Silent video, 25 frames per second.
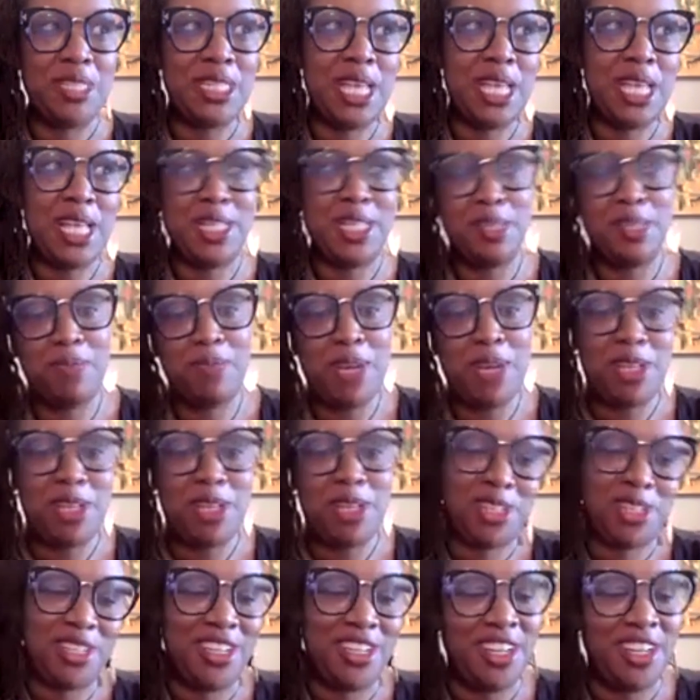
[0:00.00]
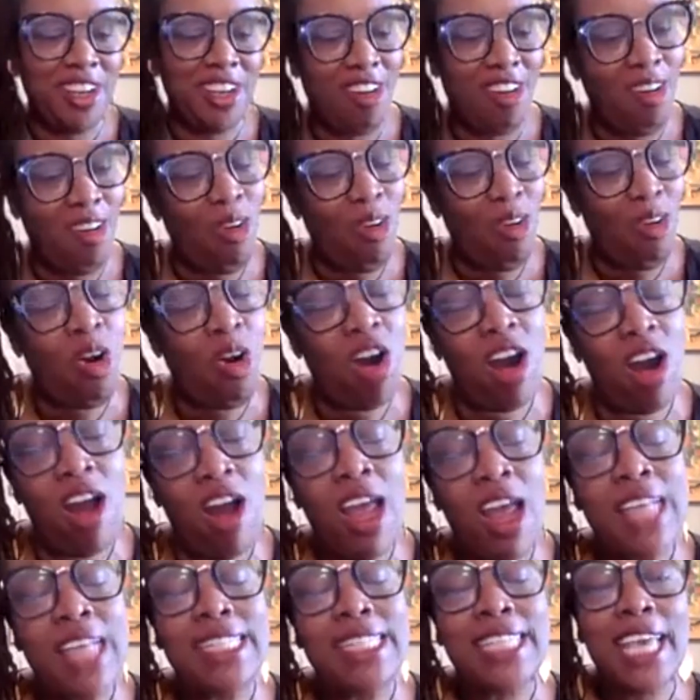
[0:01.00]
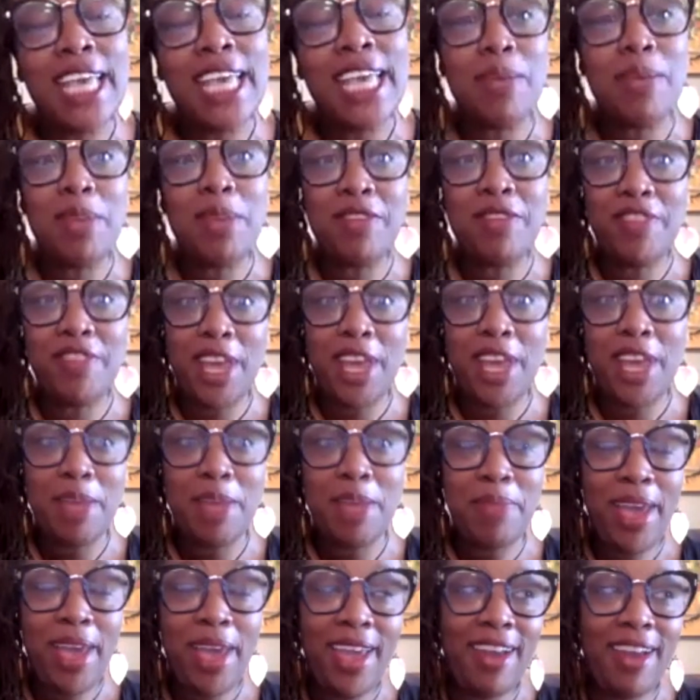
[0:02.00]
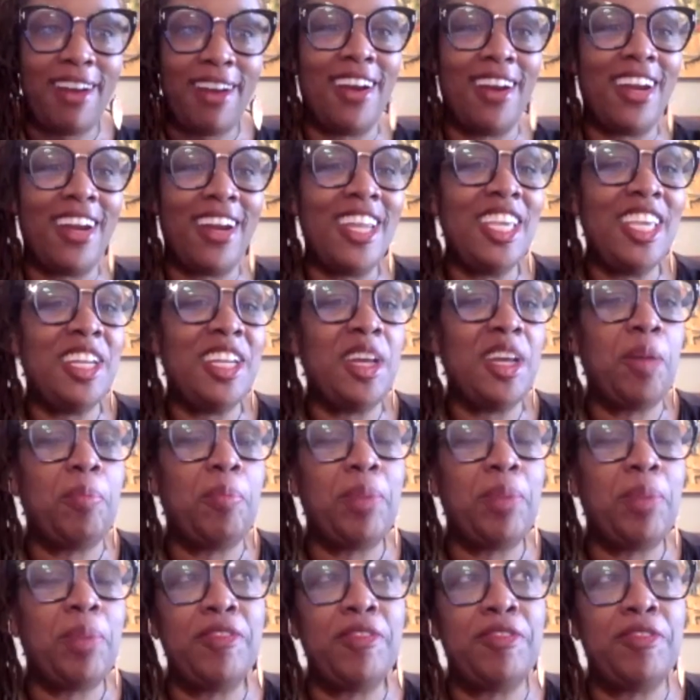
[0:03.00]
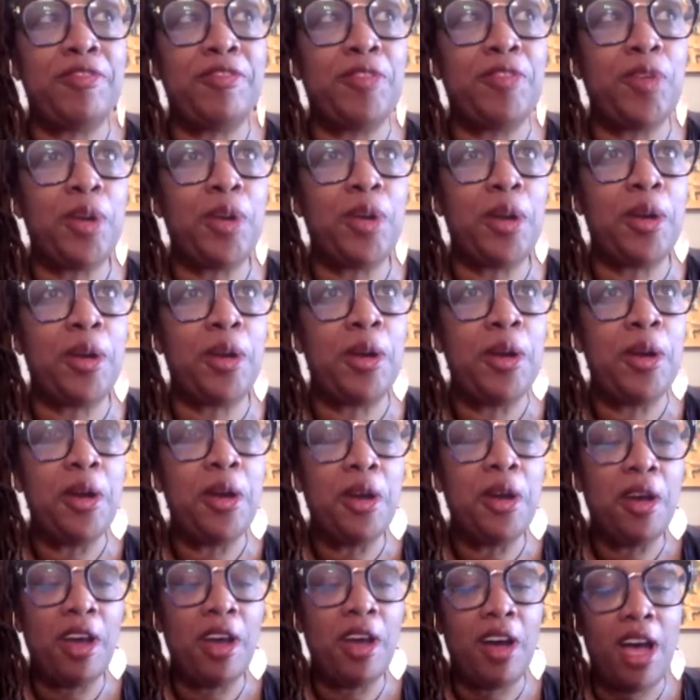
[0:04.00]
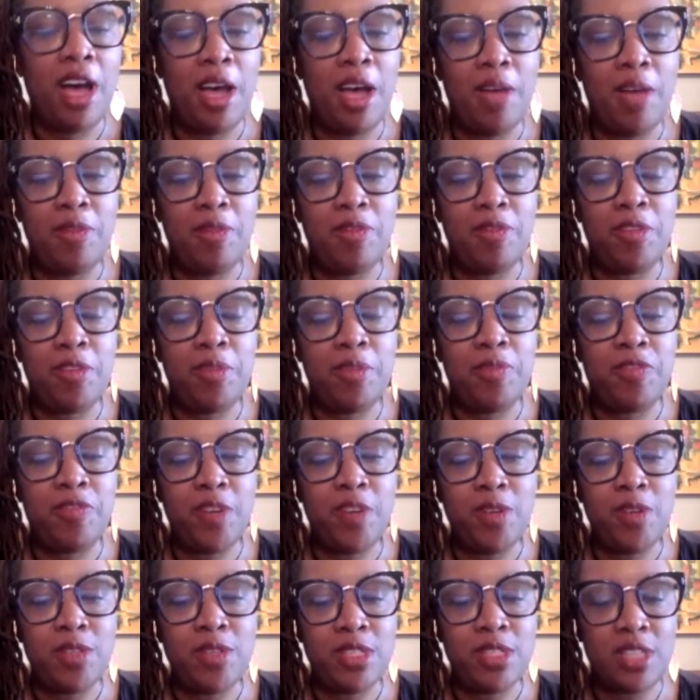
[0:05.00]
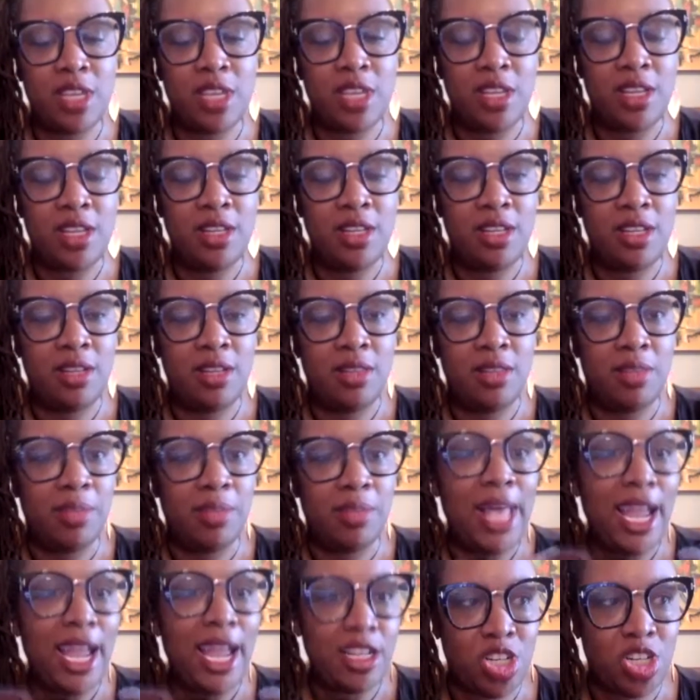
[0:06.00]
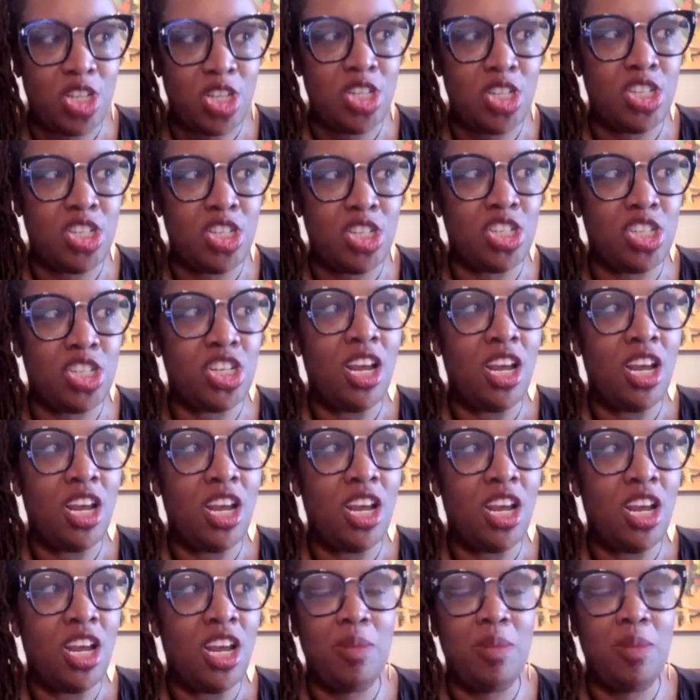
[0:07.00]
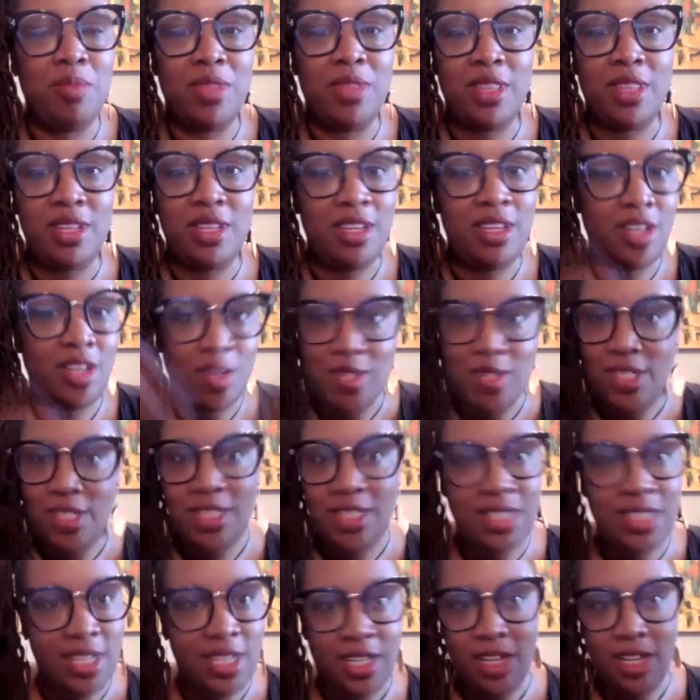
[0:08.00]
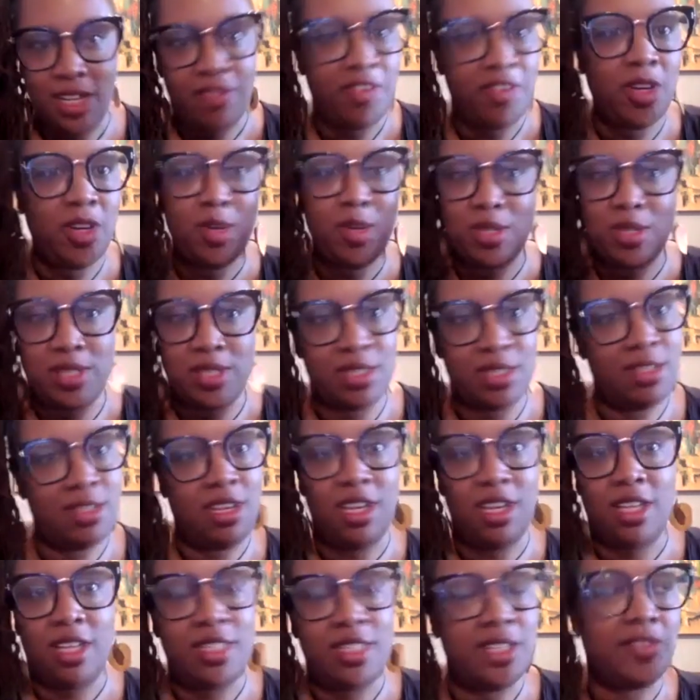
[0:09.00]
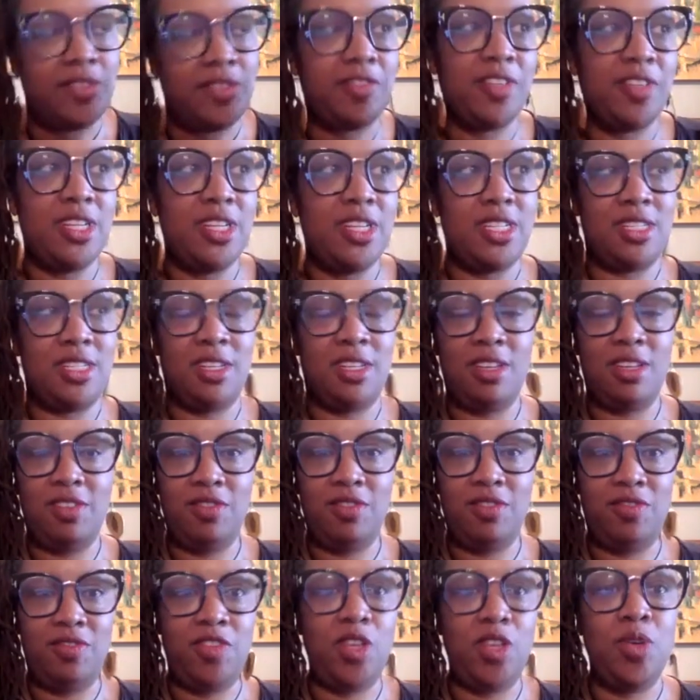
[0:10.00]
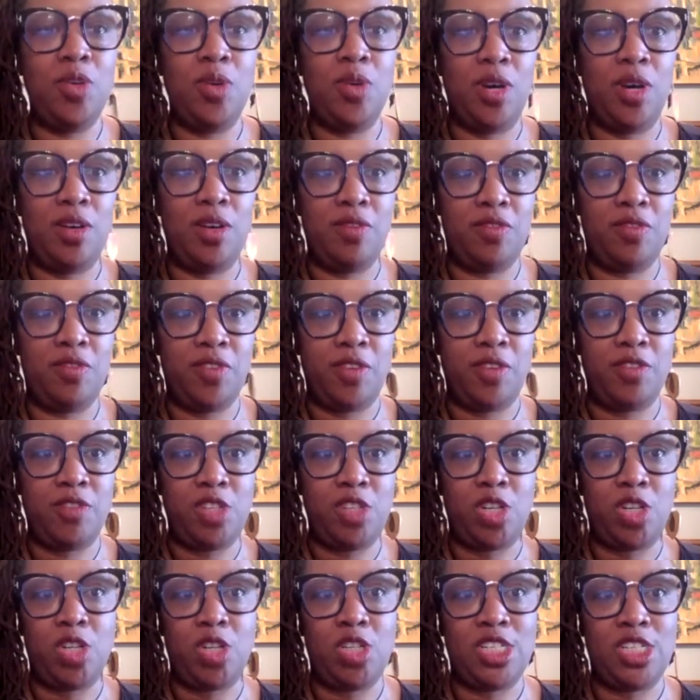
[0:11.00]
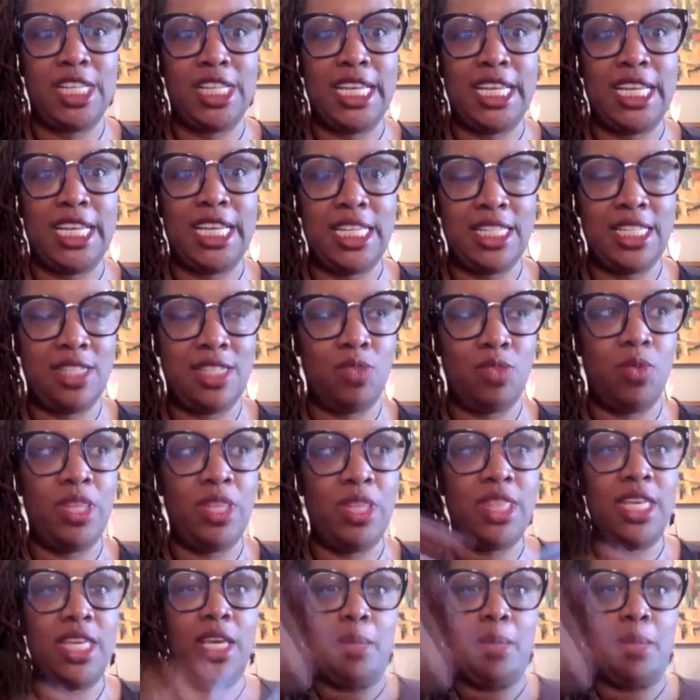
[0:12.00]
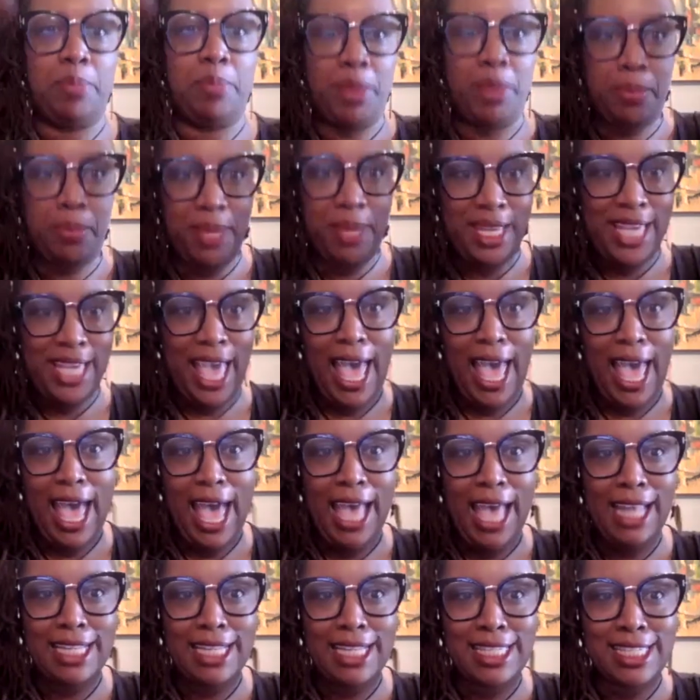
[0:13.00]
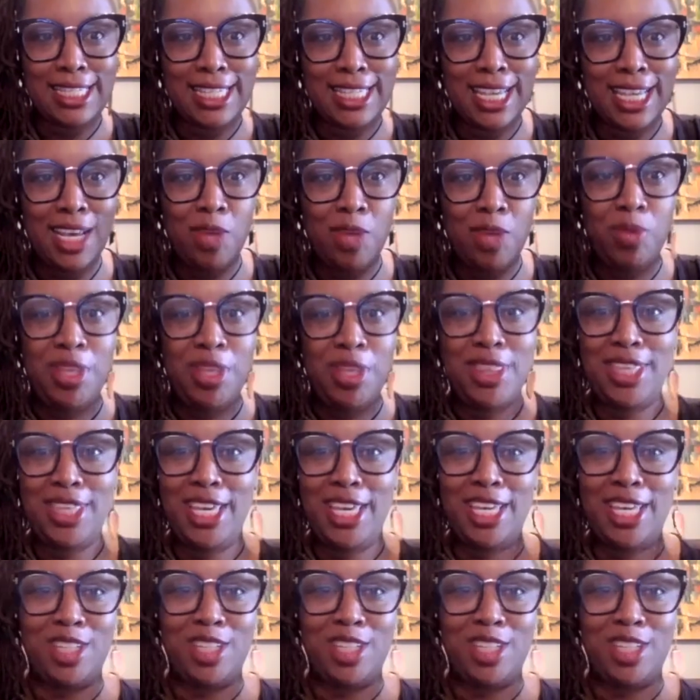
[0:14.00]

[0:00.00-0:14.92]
not special, you know, or Tammy Faye Bakker, you know, but for uh, for folks in the Black church, um, you know, it's a, it evokes a different view of, of church ladies. We think the big hats, we think